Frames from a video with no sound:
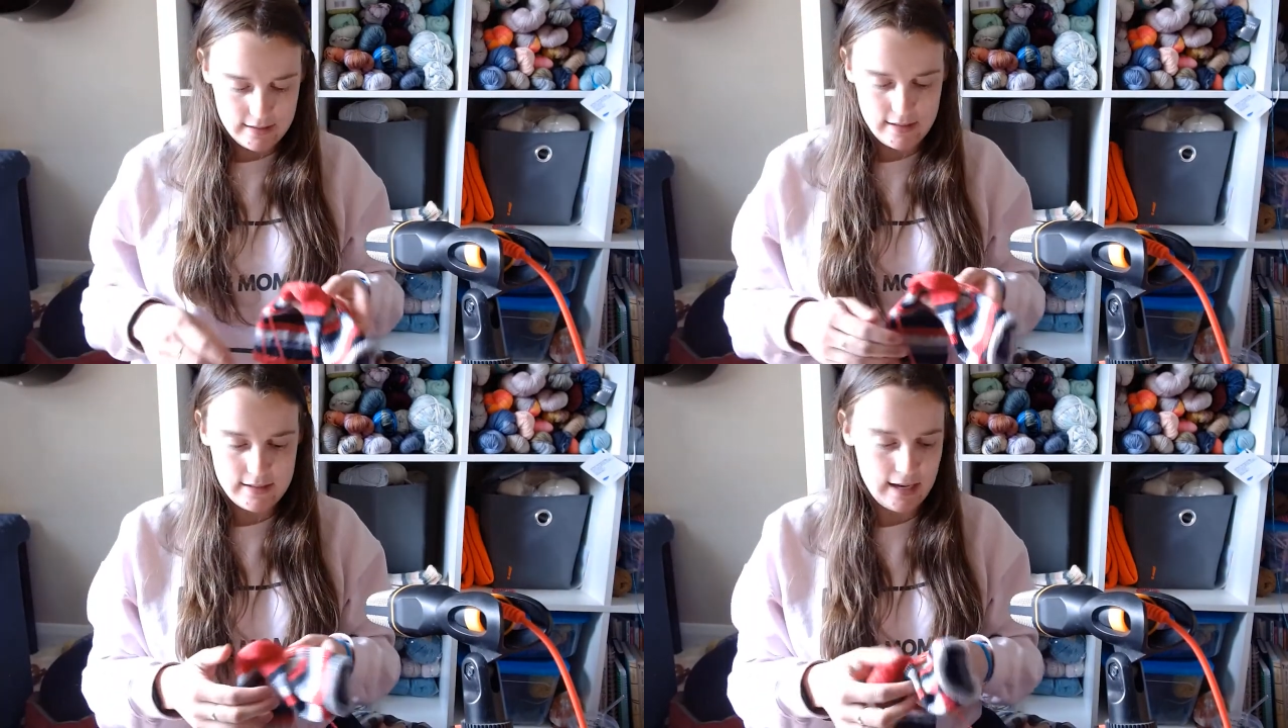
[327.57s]

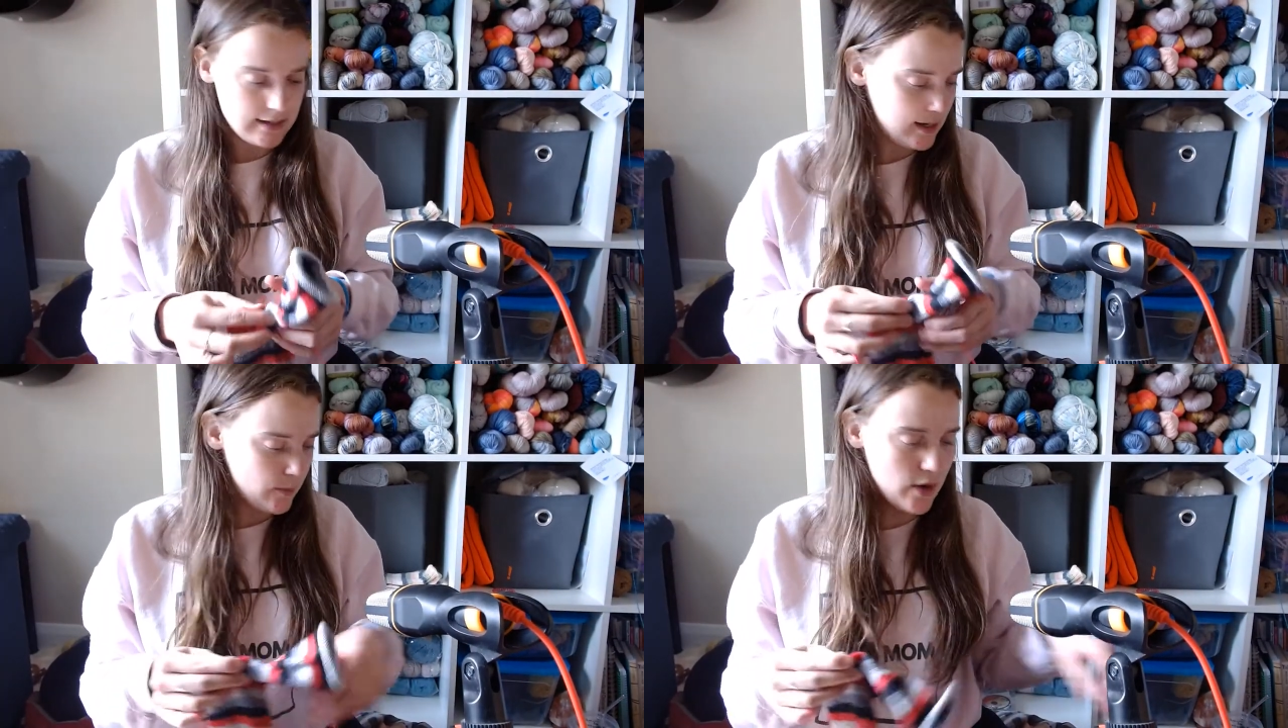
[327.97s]
the exact
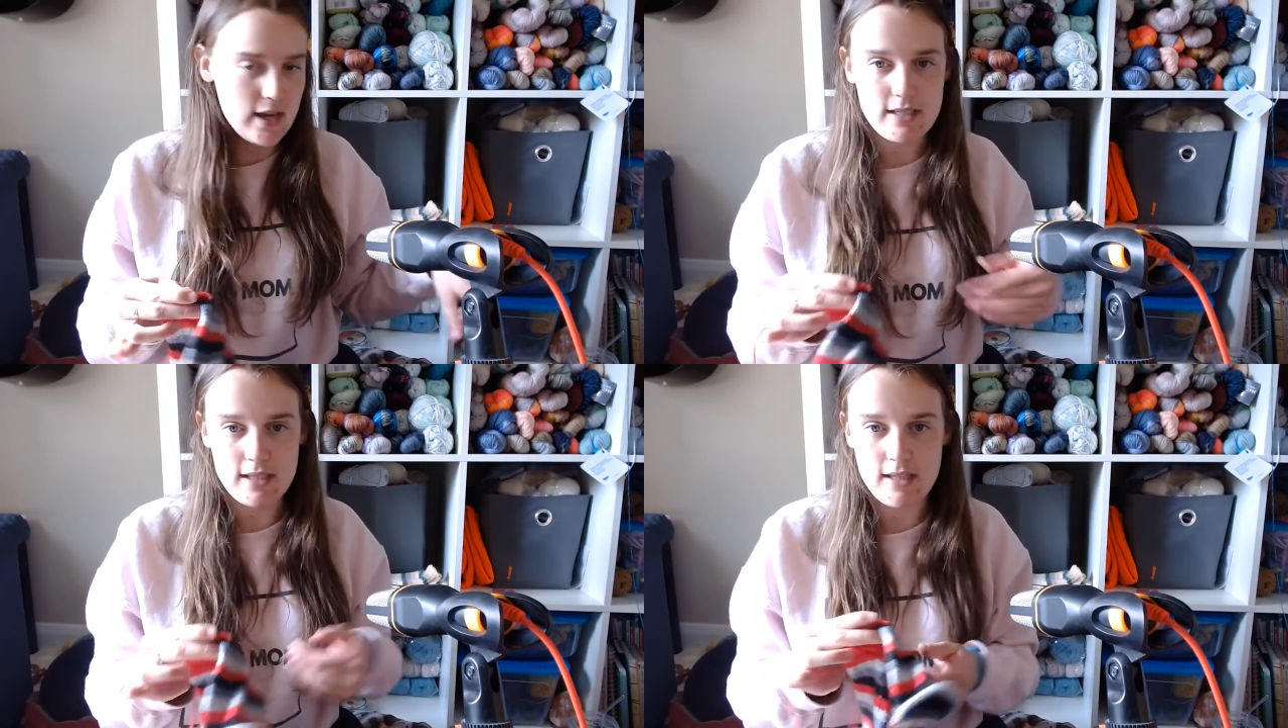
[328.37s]
same way
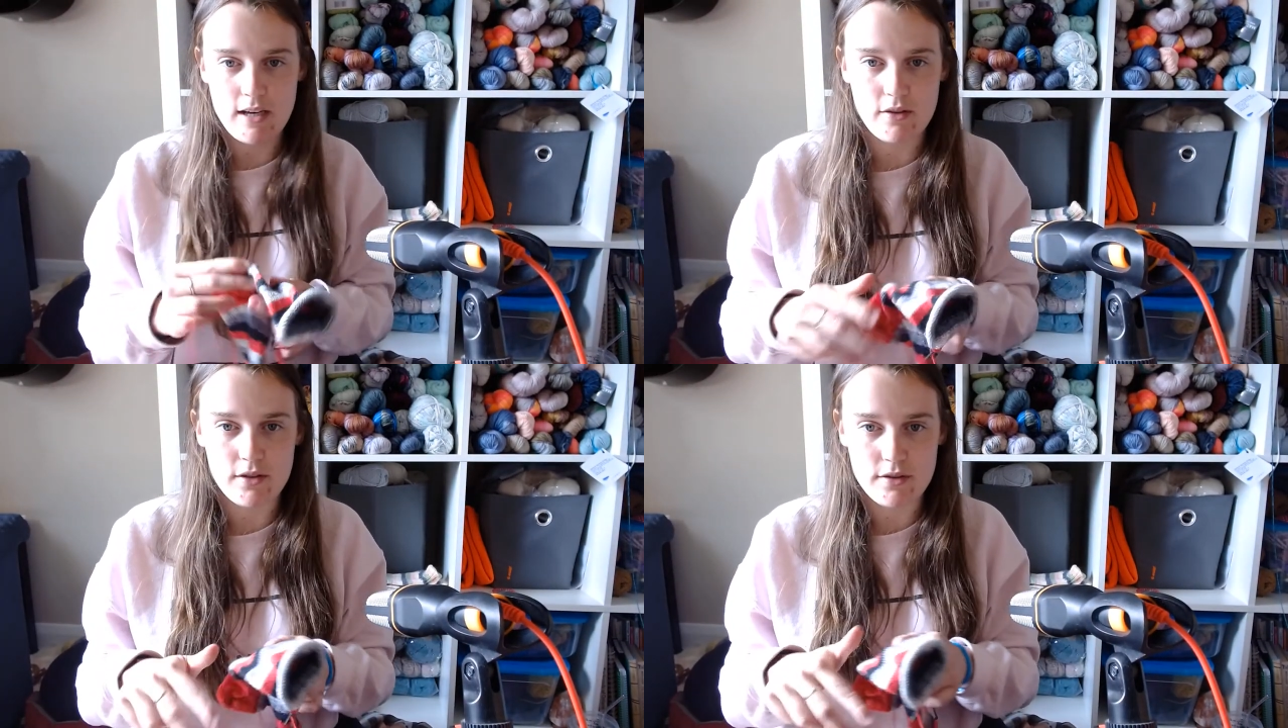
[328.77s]
I did the
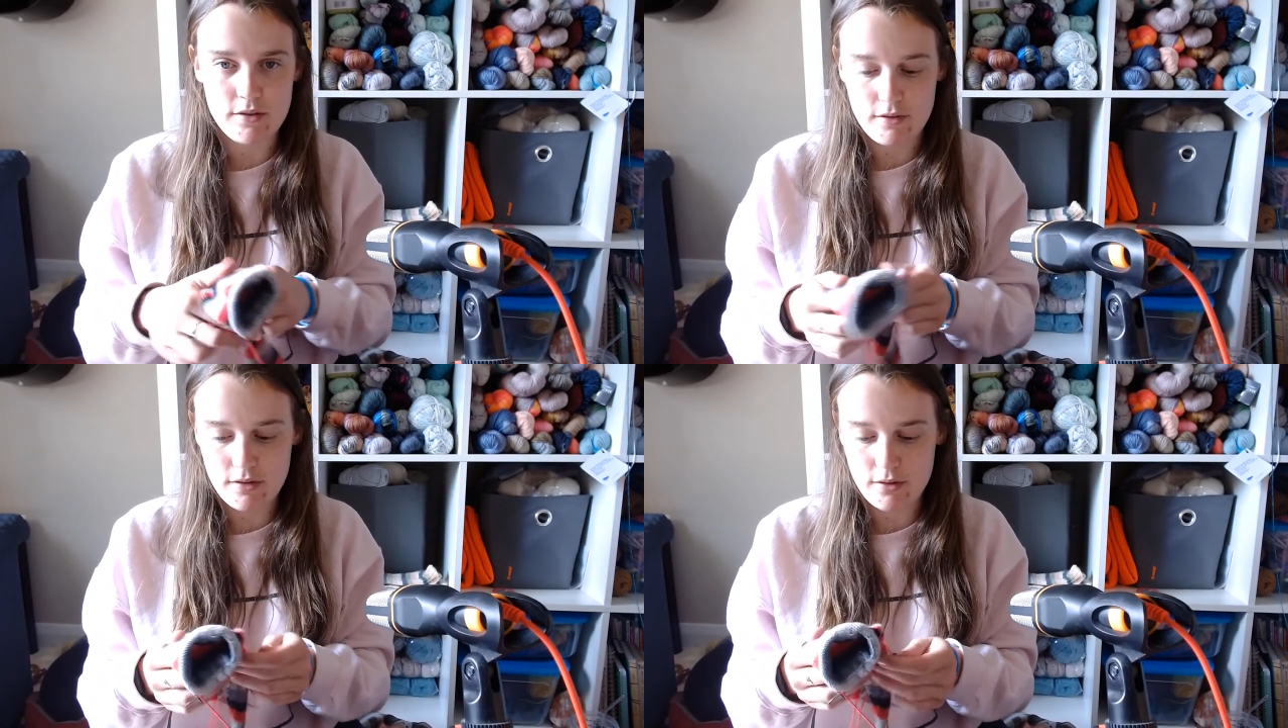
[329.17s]
other
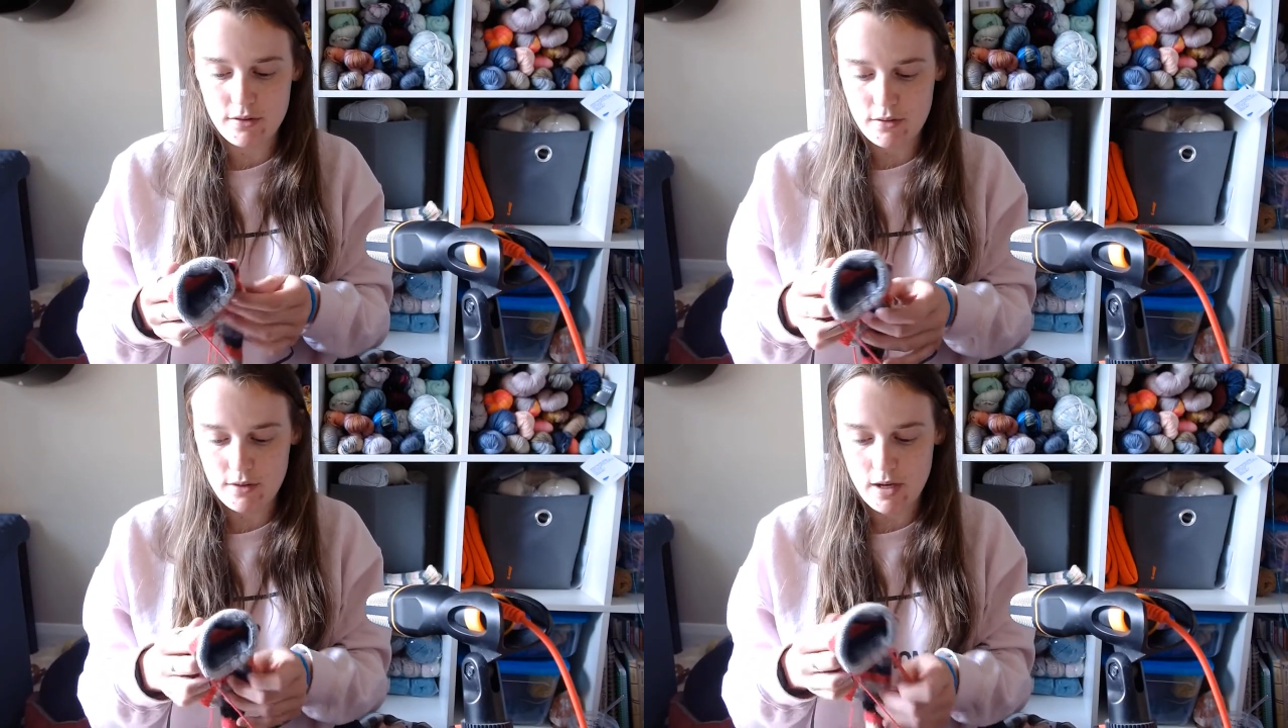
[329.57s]

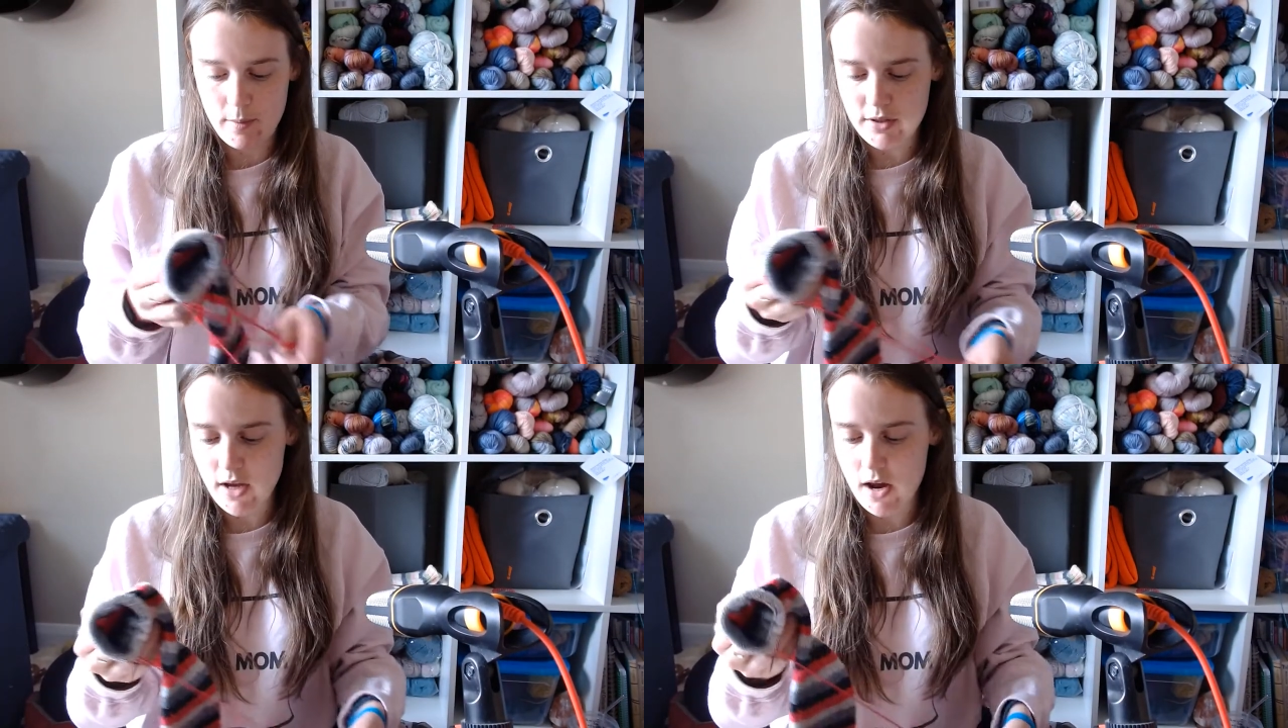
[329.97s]

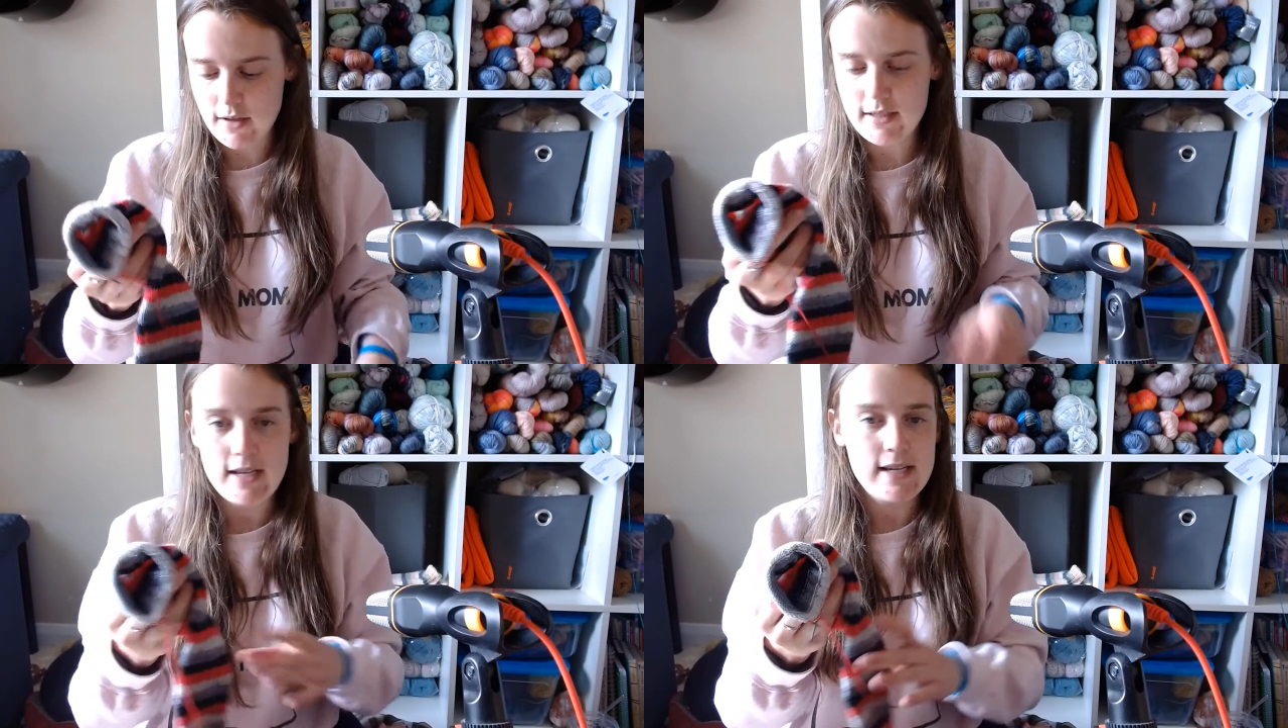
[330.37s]
couple
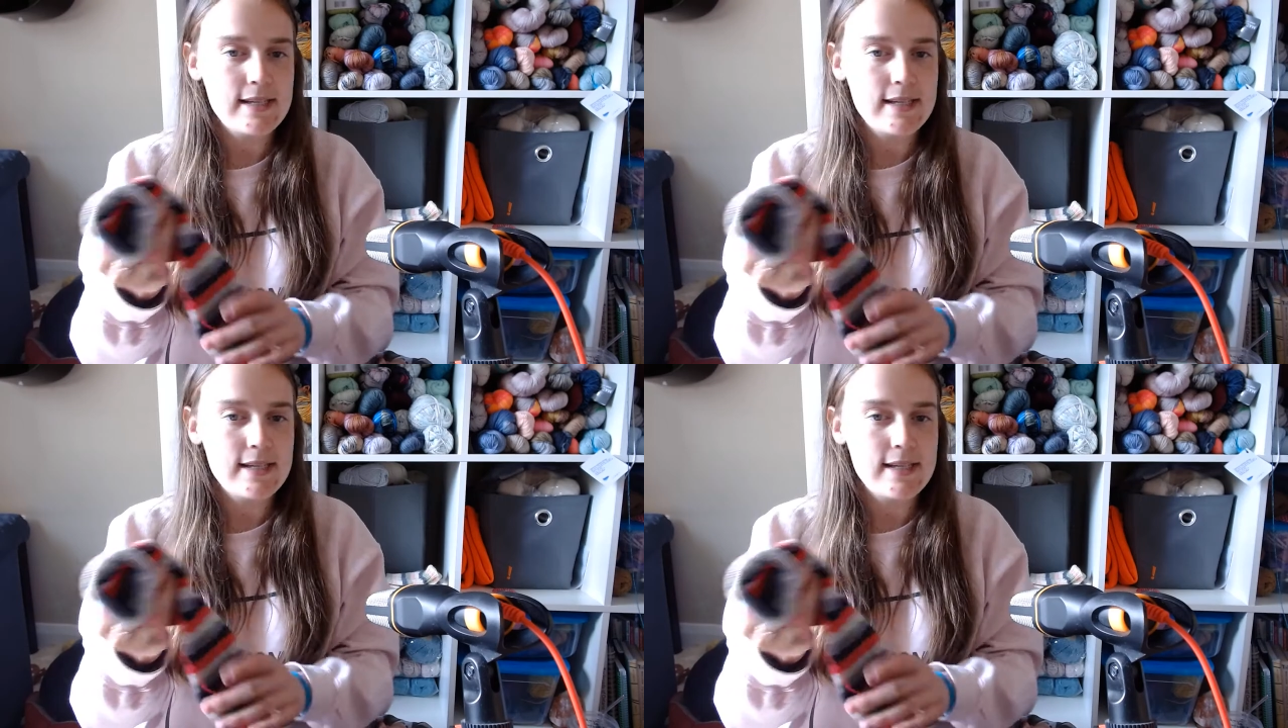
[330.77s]
socks.